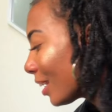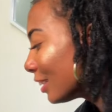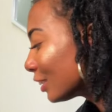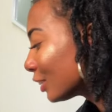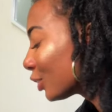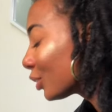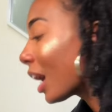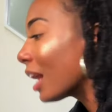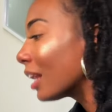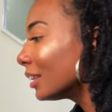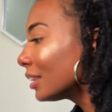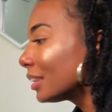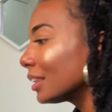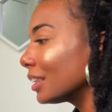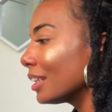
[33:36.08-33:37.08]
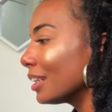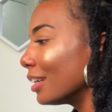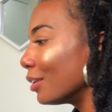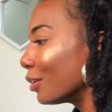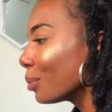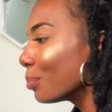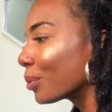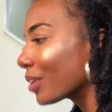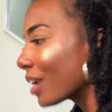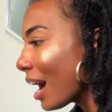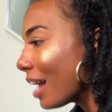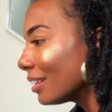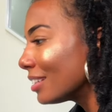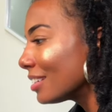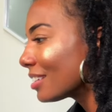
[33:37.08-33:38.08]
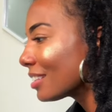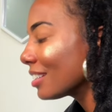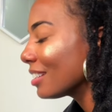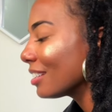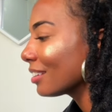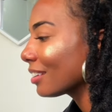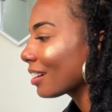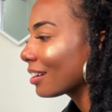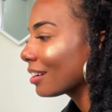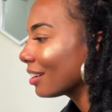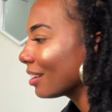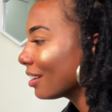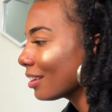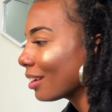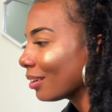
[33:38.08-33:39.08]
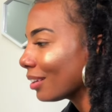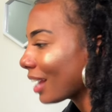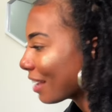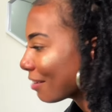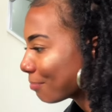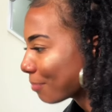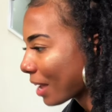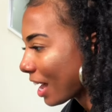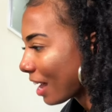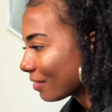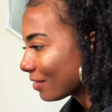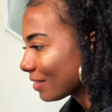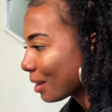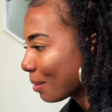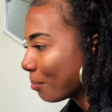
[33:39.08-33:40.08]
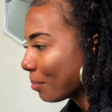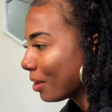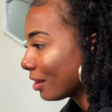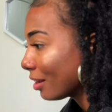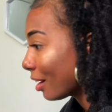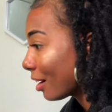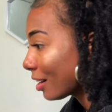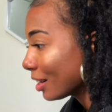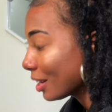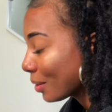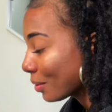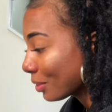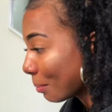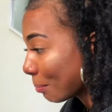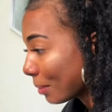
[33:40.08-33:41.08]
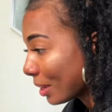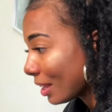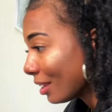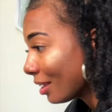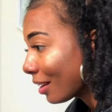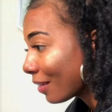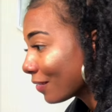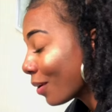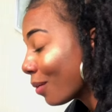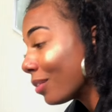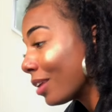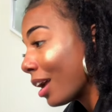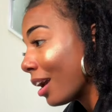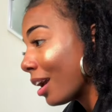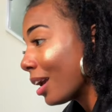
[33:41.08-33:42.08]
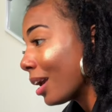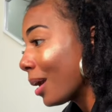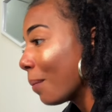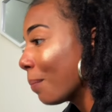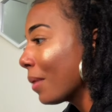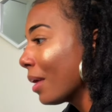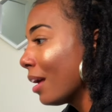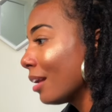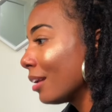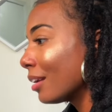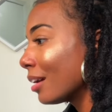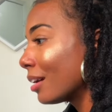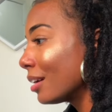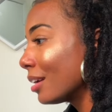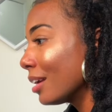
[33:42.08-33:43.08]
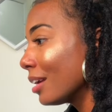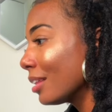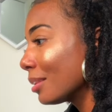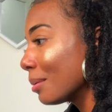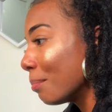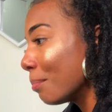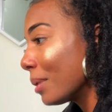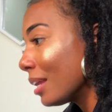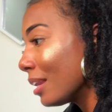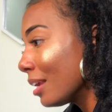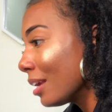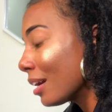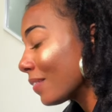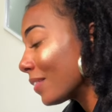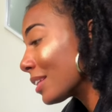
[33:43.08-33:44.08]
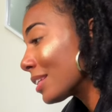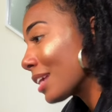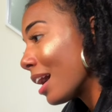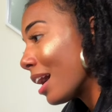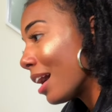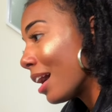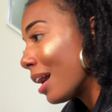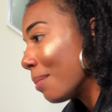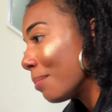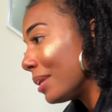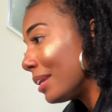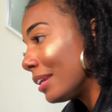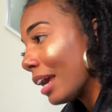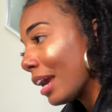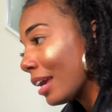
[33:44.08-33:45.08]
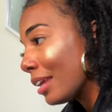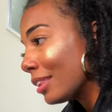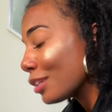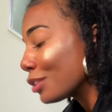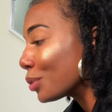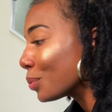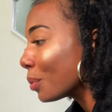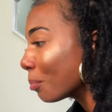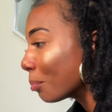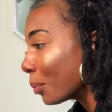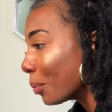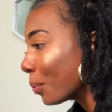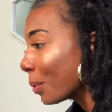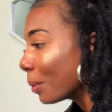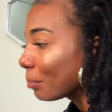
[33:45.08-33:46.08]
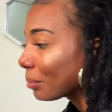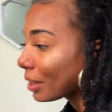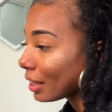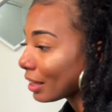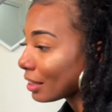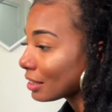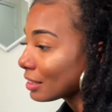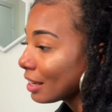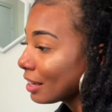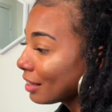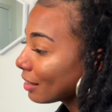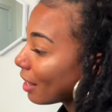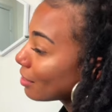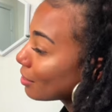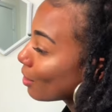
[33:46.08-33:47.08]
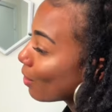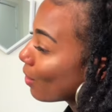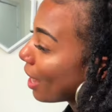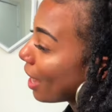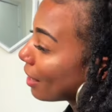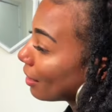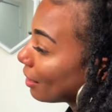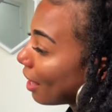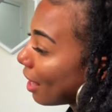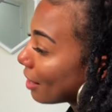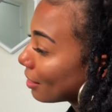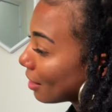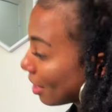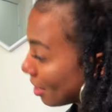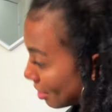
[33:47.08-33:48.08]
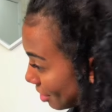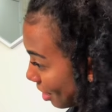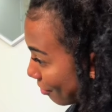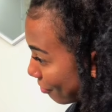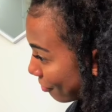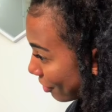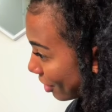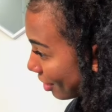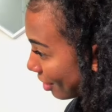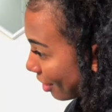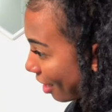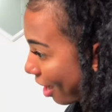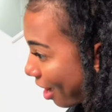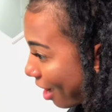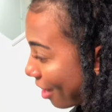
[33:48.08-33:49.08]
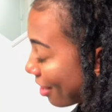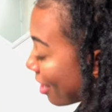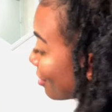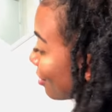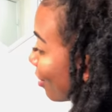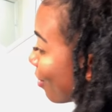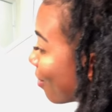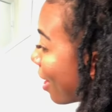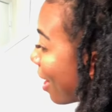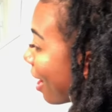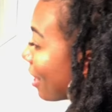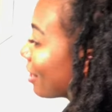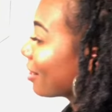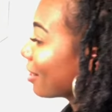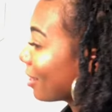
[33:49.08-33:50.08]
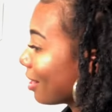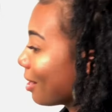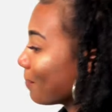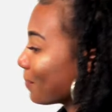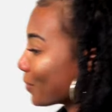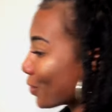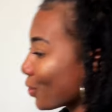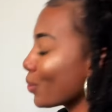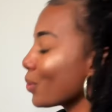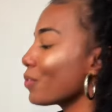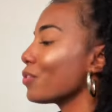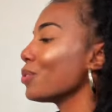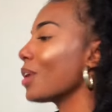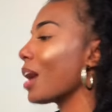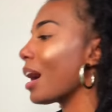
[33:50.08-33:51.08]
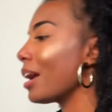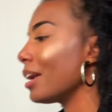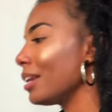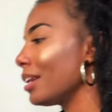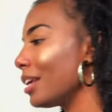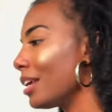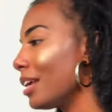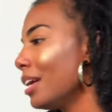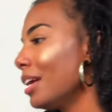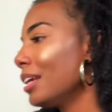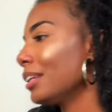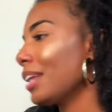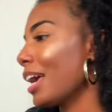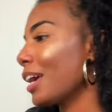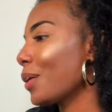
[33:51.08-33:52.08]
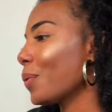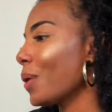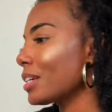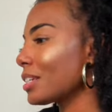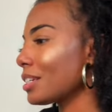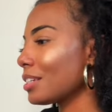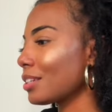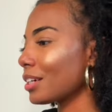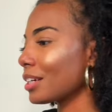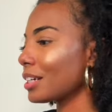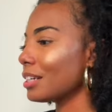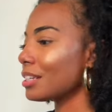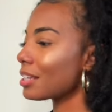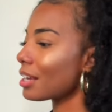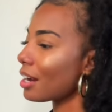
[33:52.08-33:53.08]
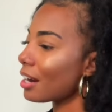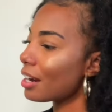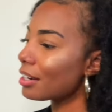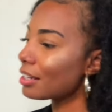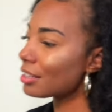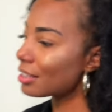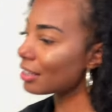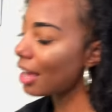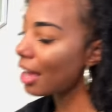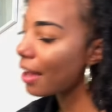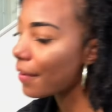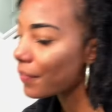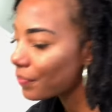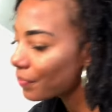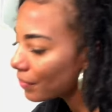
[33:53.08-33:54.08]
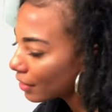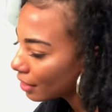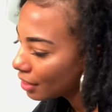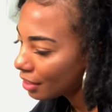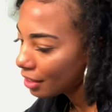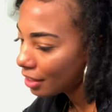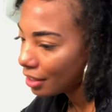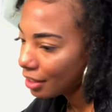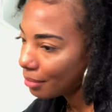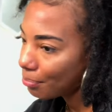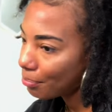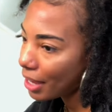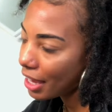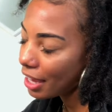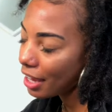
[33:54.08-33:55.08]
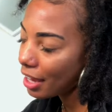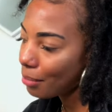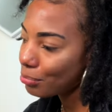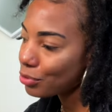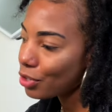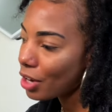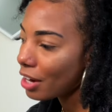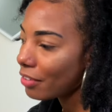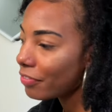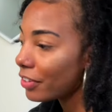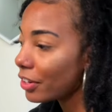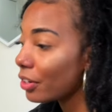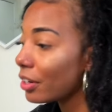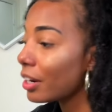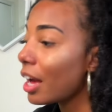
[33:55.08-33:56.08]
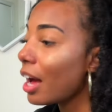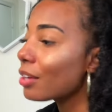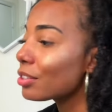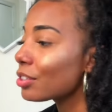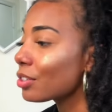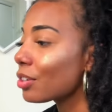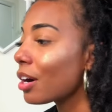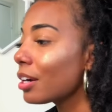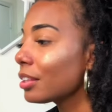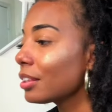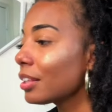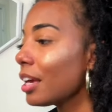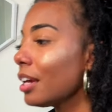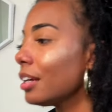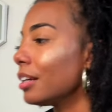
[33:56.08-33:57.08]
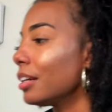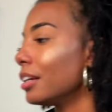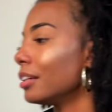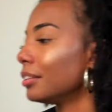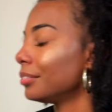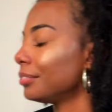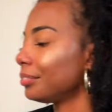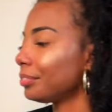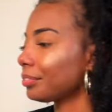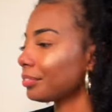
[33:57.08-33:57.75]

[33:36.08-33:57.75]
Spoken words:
astrology and numerology, learning your life path number, learning the meaning of your name, learning the meaning of the time and date that you were born, because that's gonna add a lot of things up for you now. That's gonna add it up too. If you got any like questions or concerns, like, man, I'm trying to figure it out, start there.